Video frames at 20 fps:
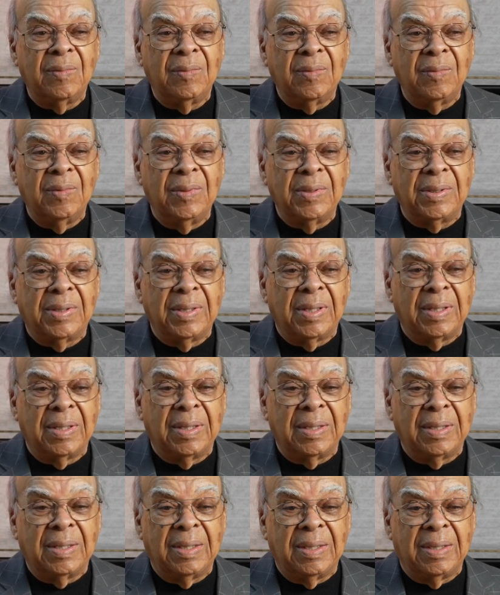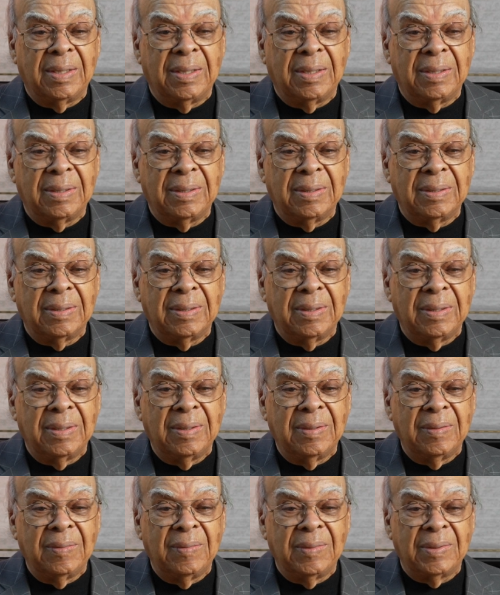with uh,
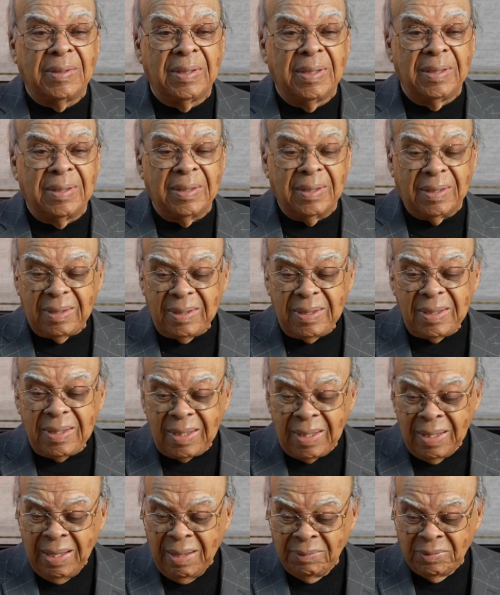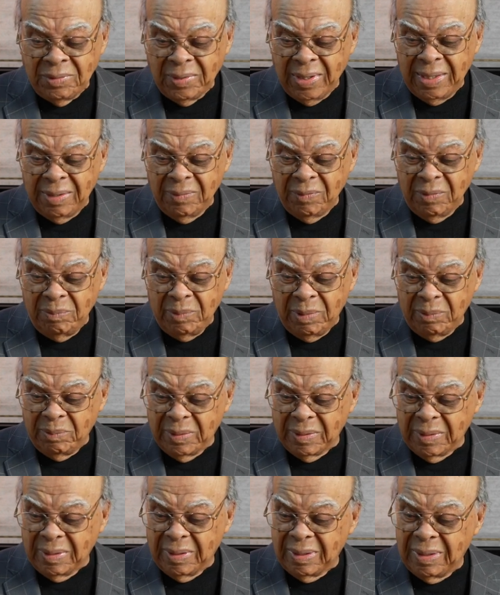with the, I'm trying to
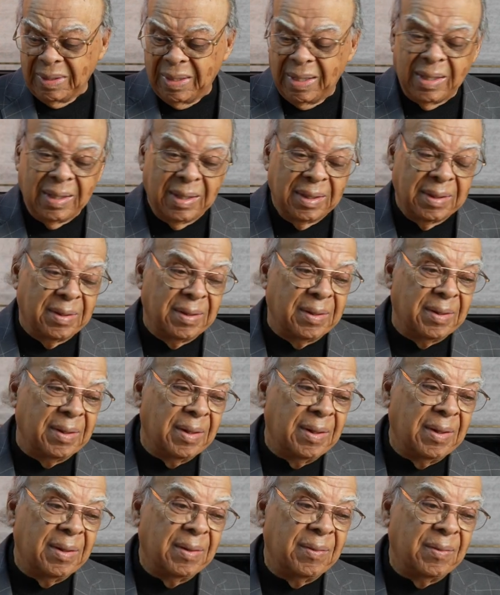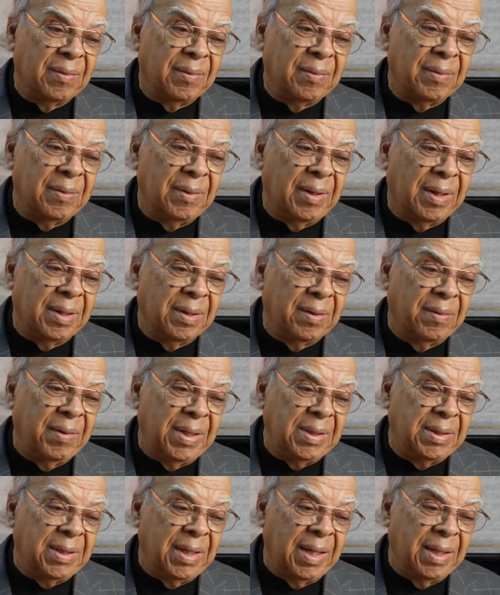remember a lot of a lot of
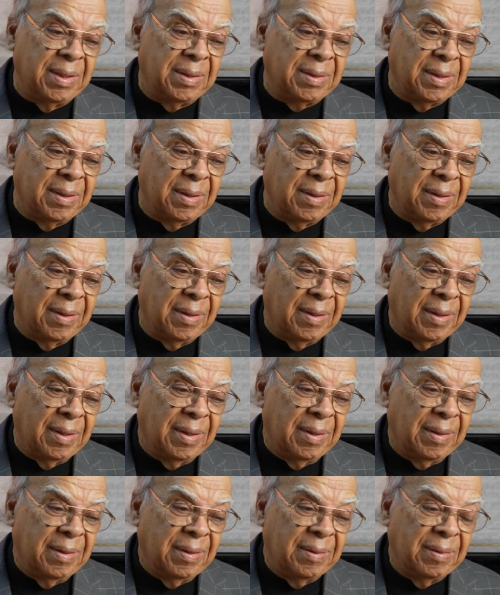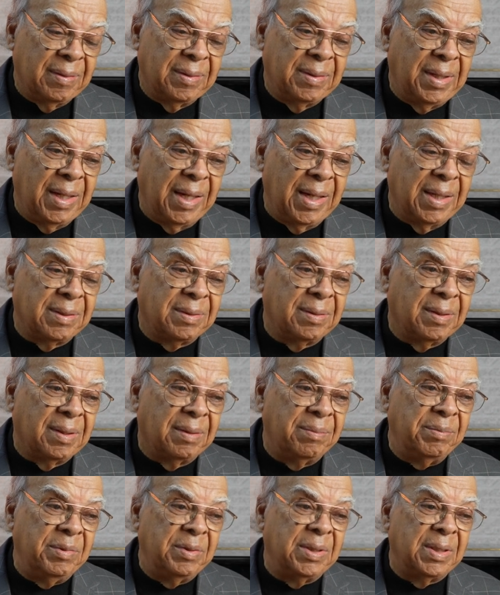great jazz jazz
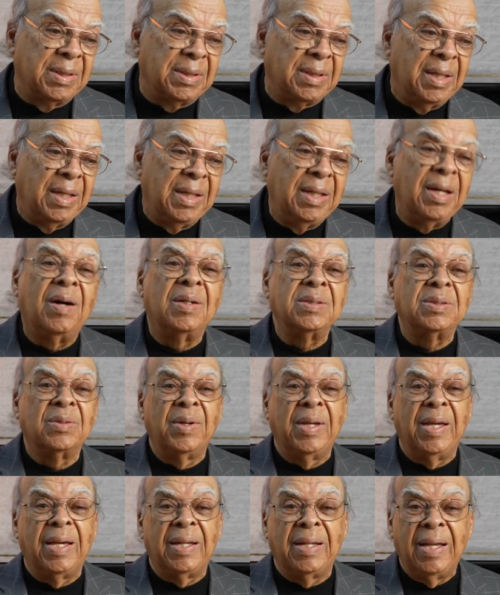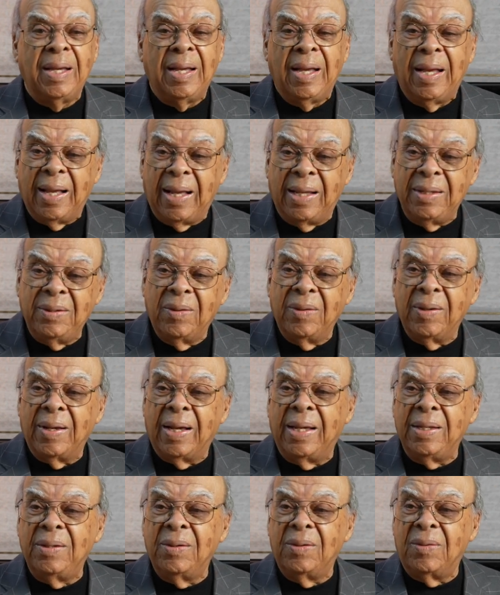uh, musicians. He also had I know
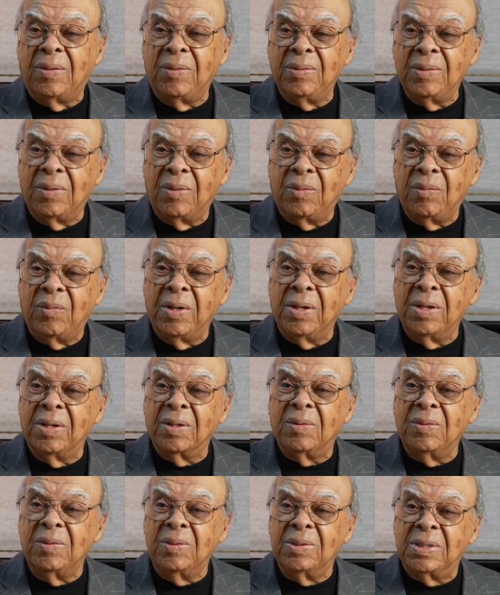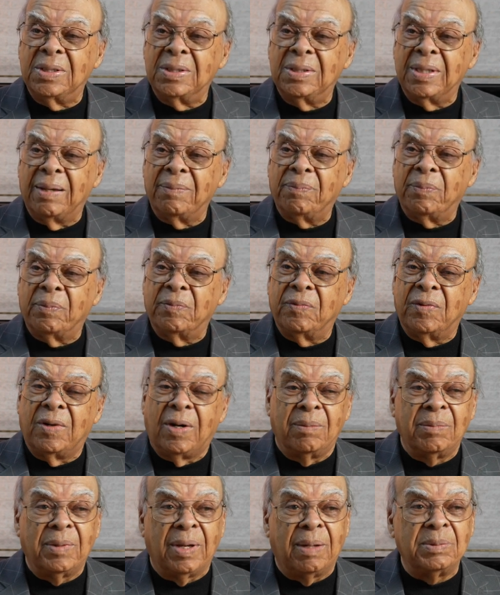I know on, on one of the cruises I
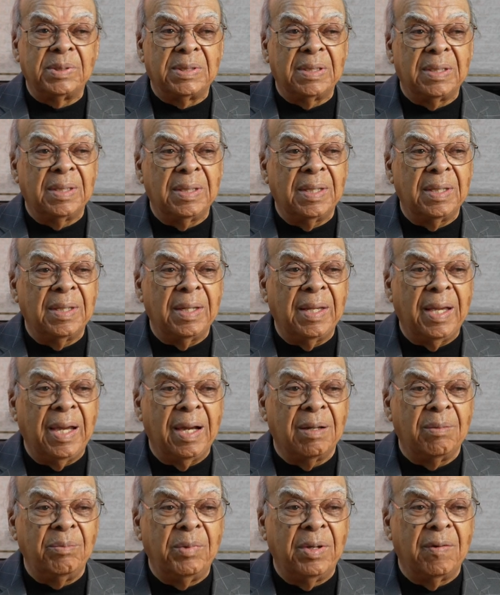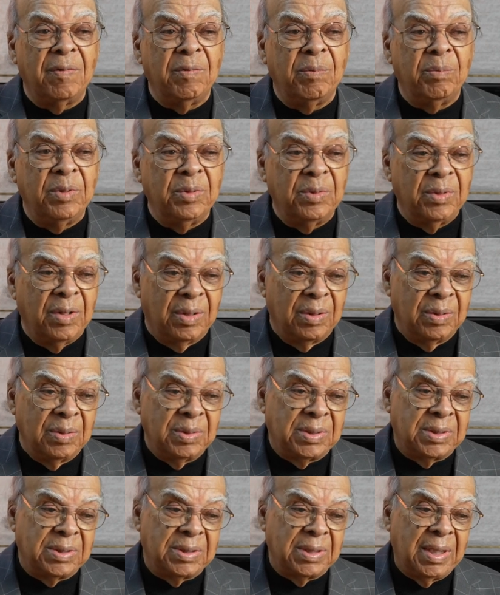performed opposite Harold Melvin Blue
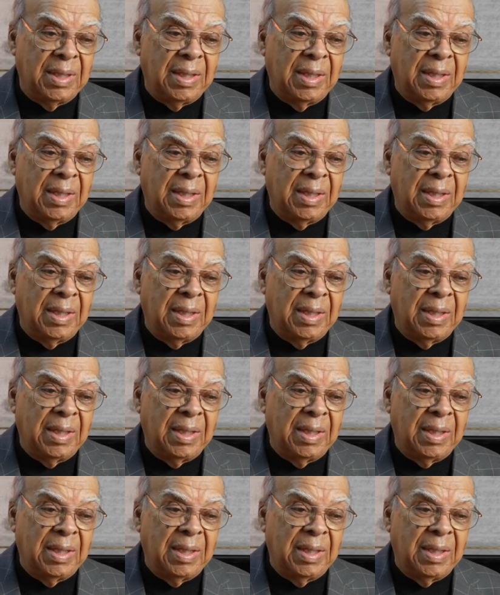Notes, mm